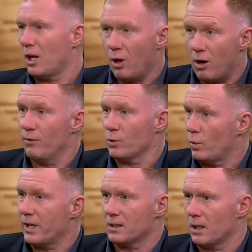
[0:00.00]
a lot of us
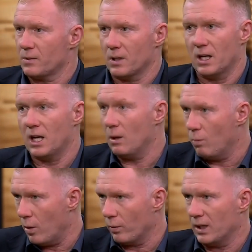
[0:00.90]
would accept it. He
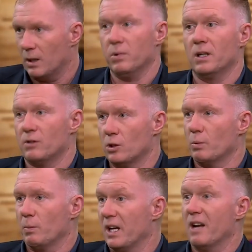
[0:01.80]
won't. He believes he should be playing.